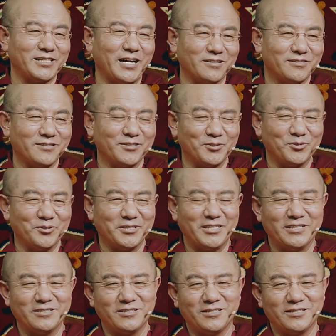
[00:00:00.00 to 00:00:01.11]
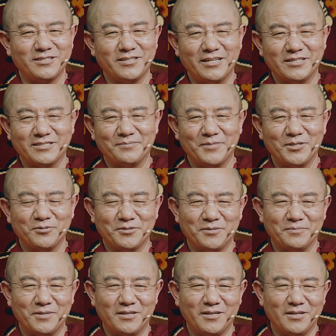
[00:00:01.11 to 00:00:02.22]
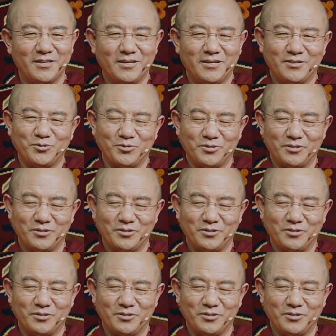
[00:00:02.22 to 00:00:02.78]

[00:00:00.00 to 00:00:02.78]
the we would sit